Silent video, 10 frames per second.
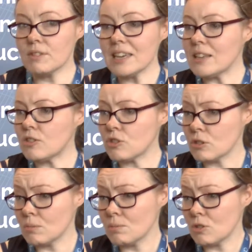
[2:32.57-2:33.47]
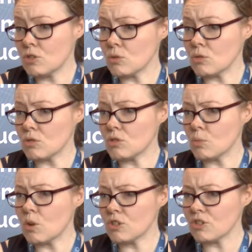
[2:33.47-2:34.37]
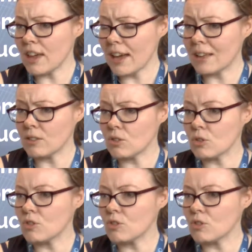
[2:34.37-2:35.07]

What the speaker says: teach students to wash their hands so